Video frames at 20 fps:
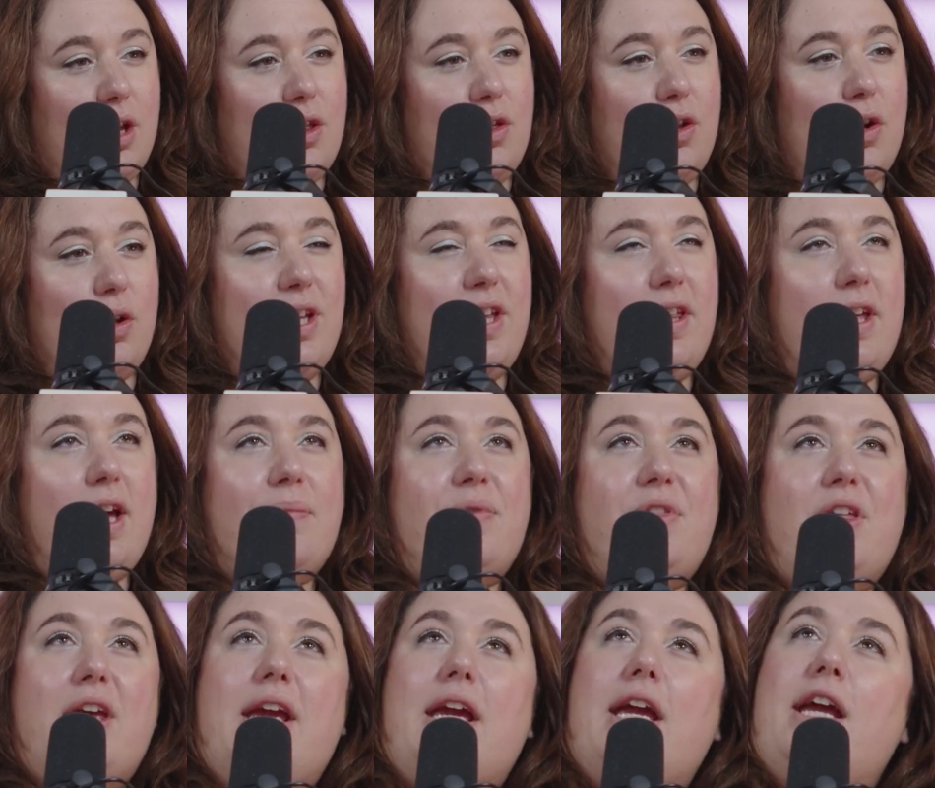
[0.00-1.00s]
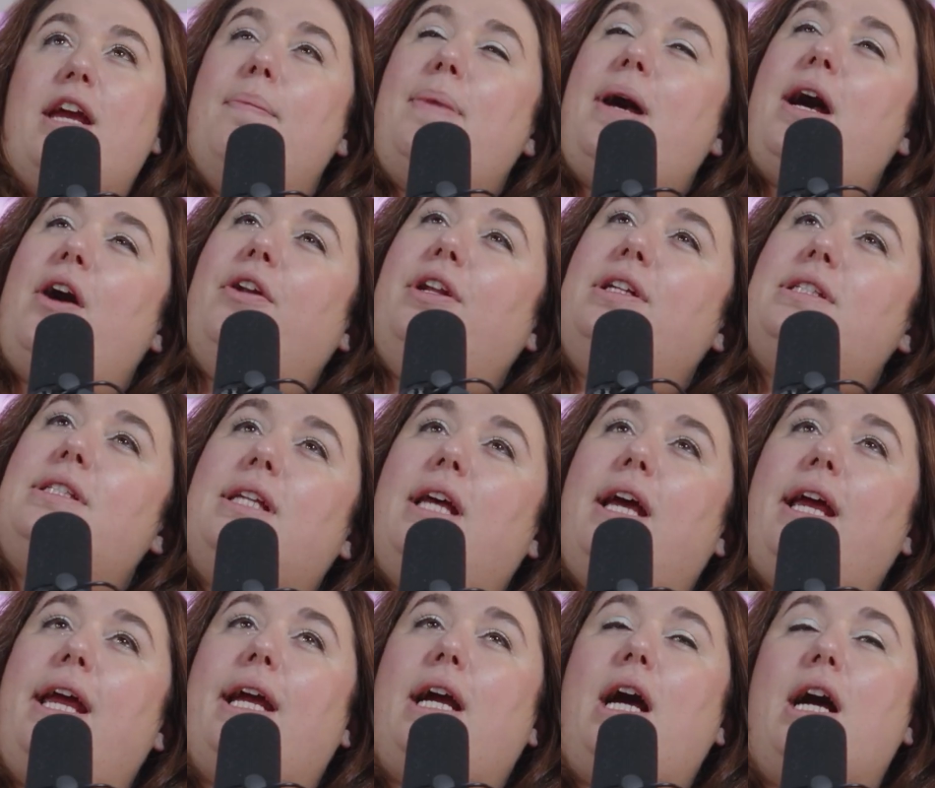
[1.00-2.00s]
the only thing I'm thinking about is
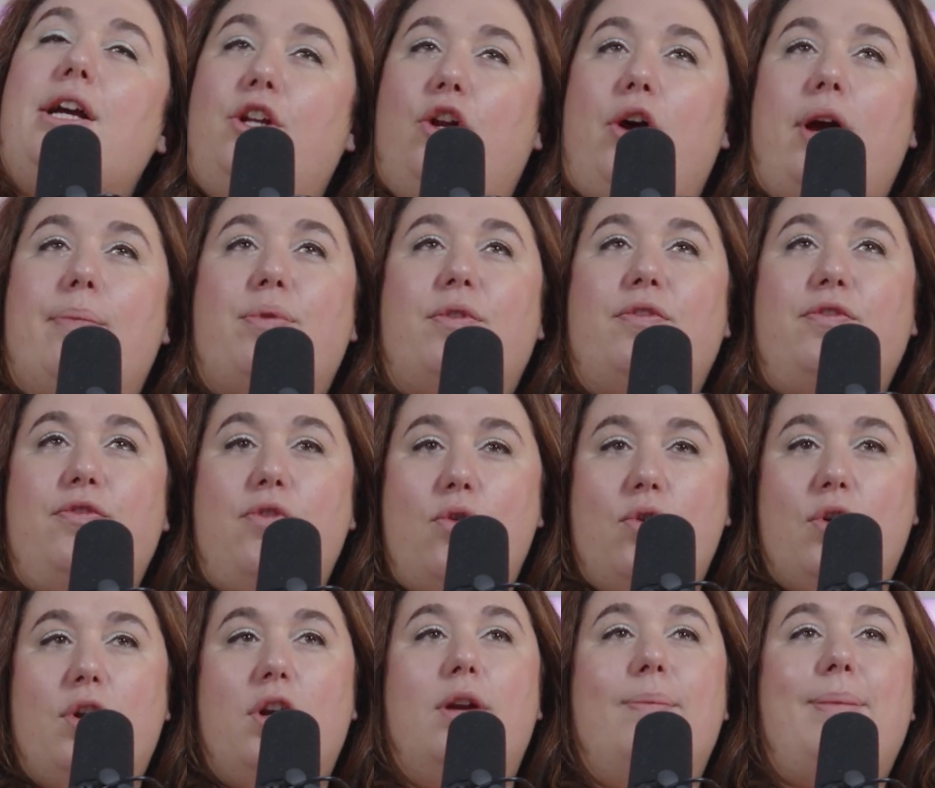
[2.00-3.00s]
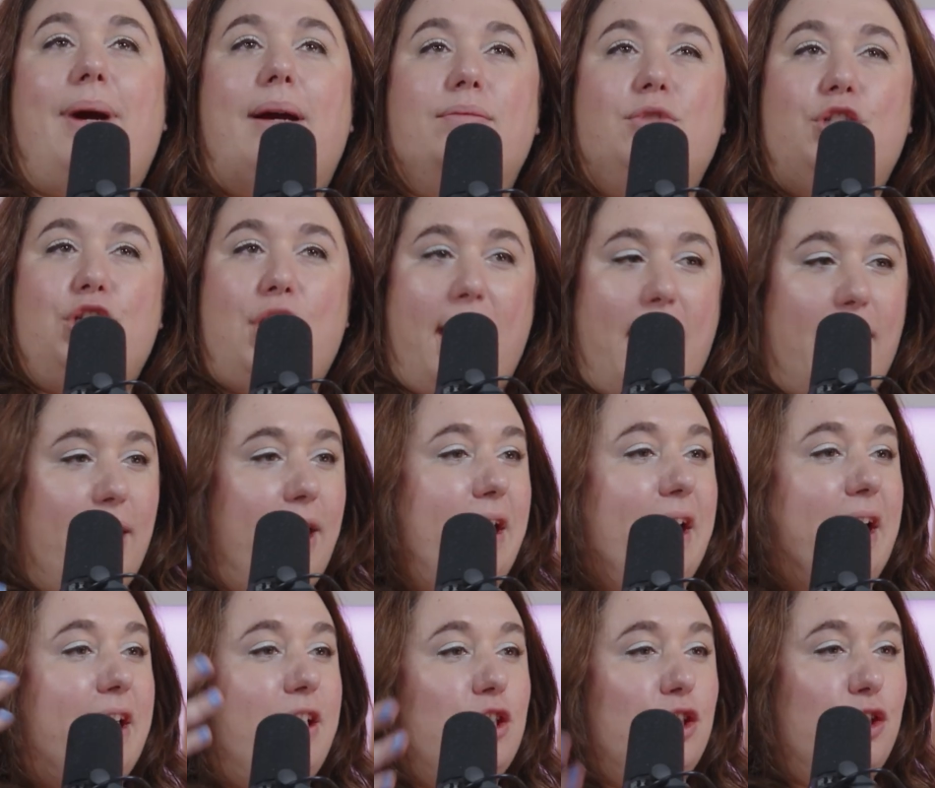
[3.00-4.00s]
like, I perform, I'm
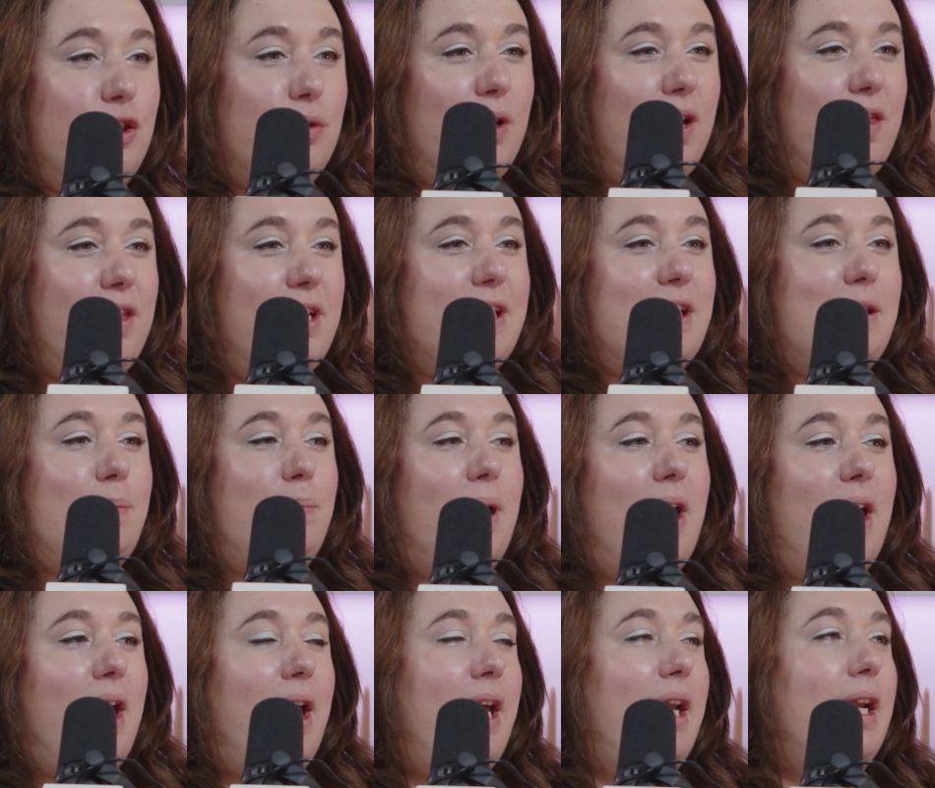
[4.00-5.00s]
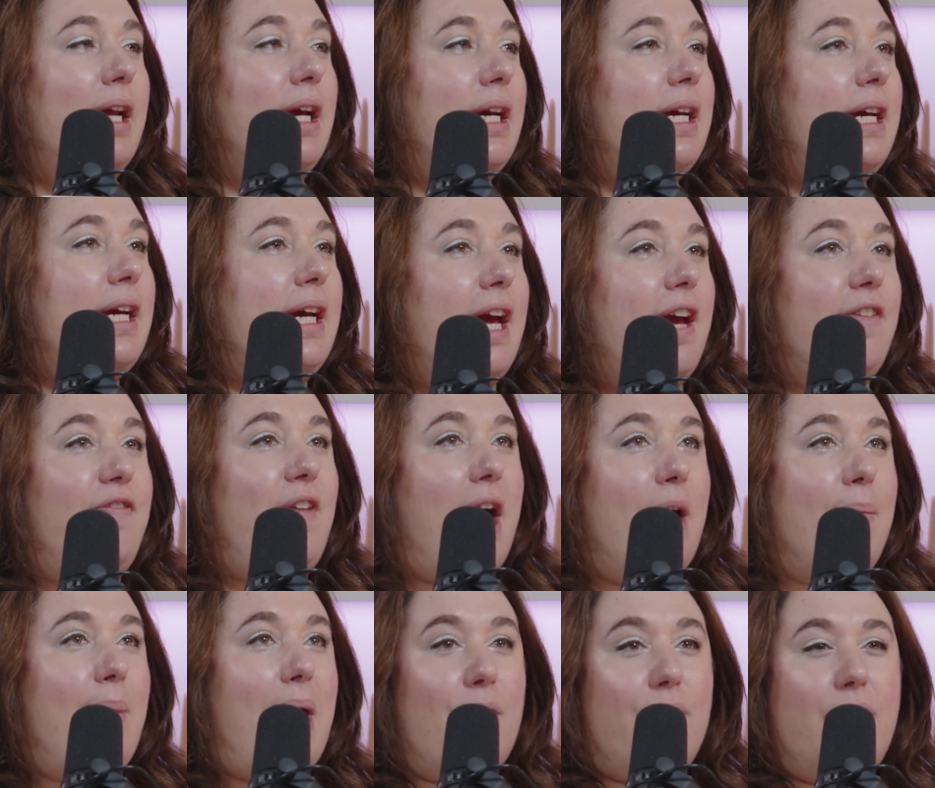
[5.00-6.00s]
chatty, I can do all this, but if
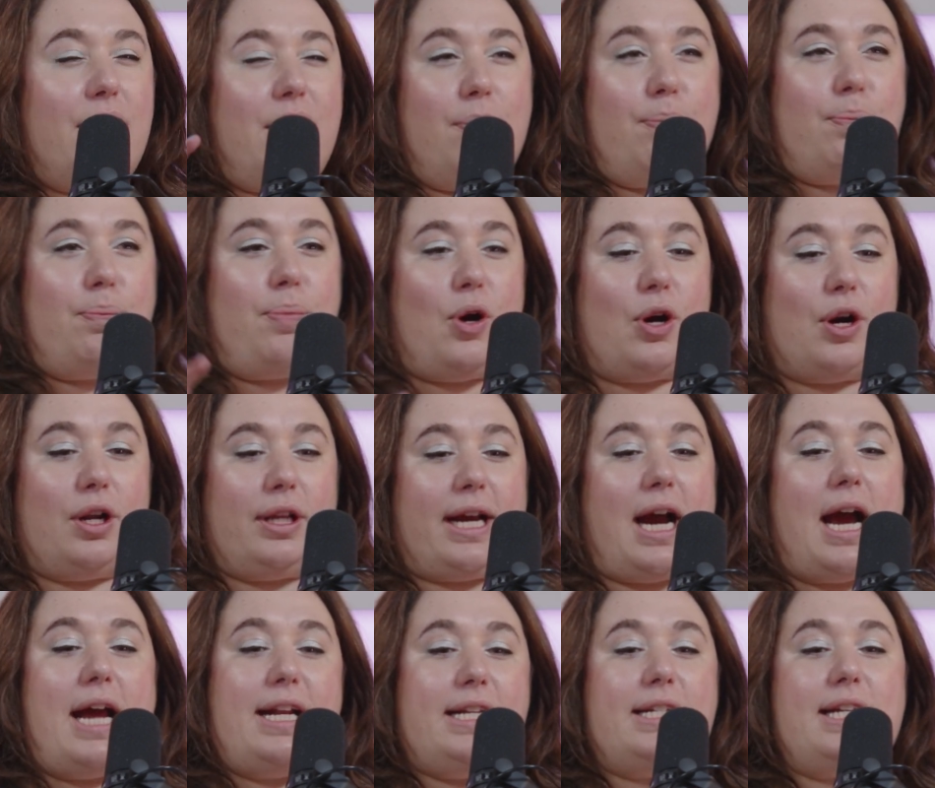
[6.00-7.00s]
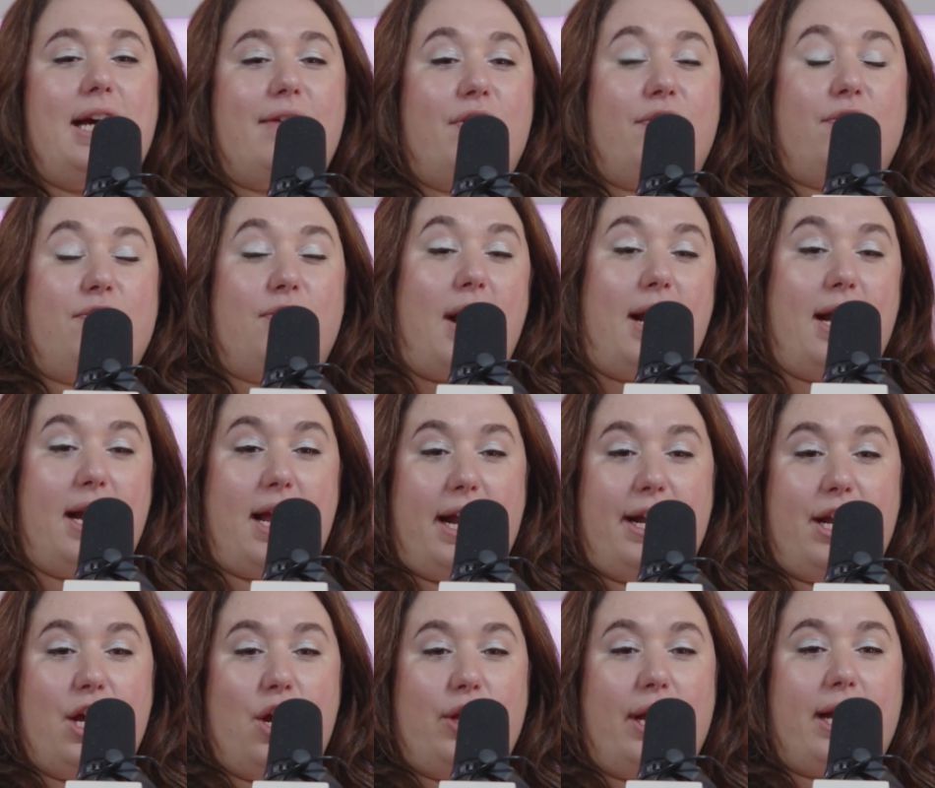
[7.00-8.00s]
I'm out at a park, like I need to have a friend I
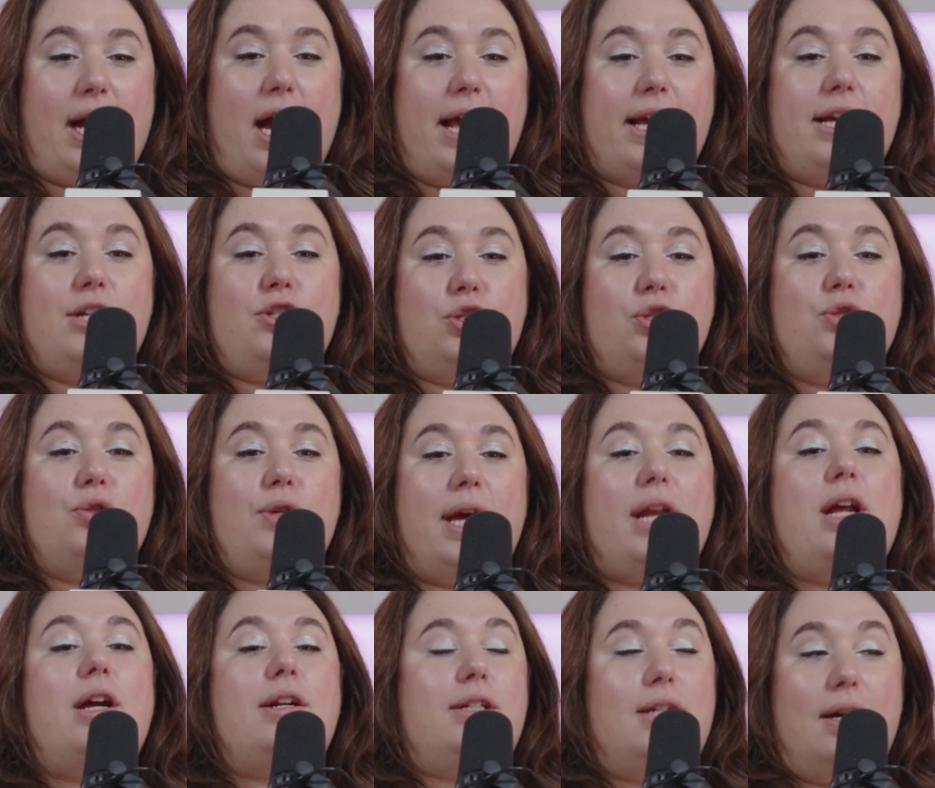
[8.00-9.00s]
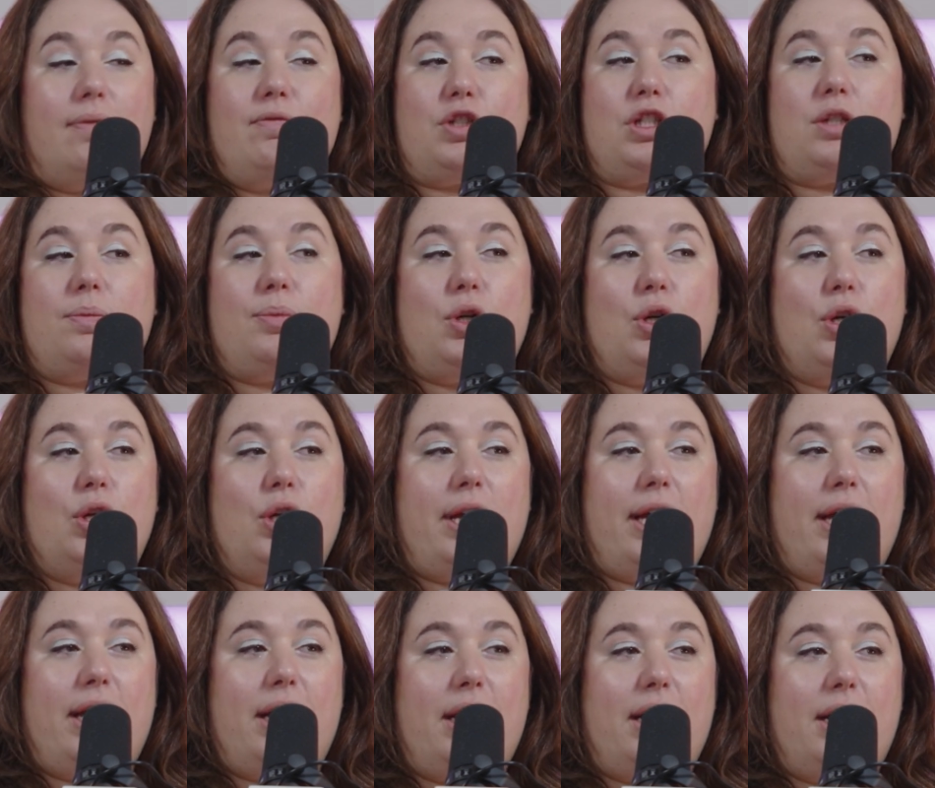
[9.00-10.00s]
know. Like I do get uncomfortable
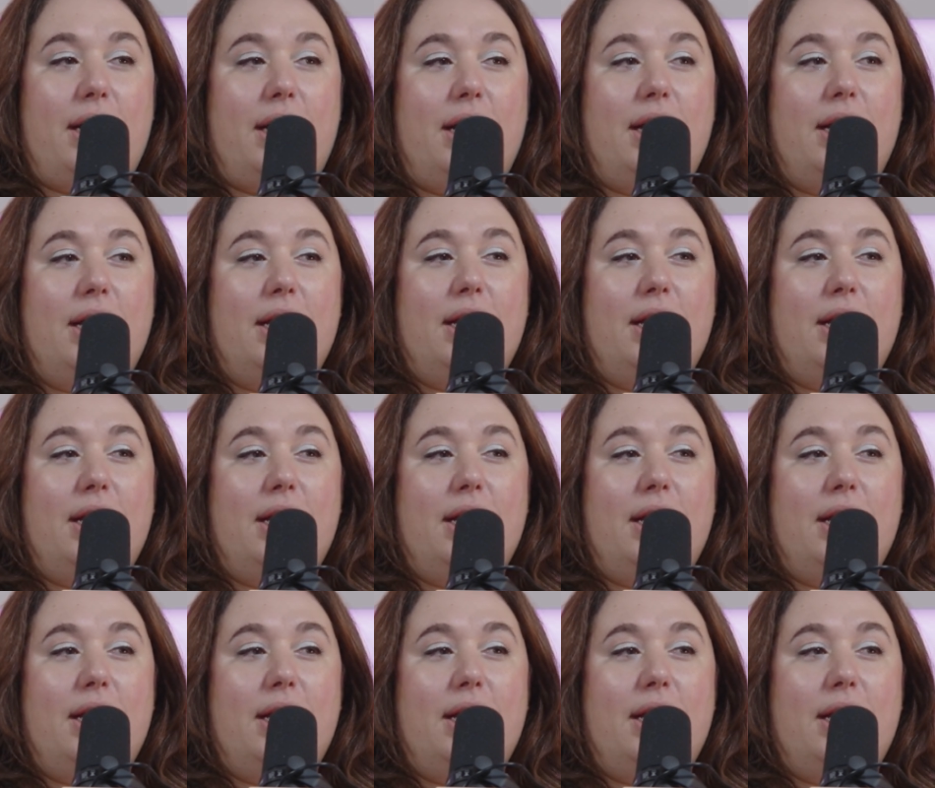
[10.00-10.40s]
in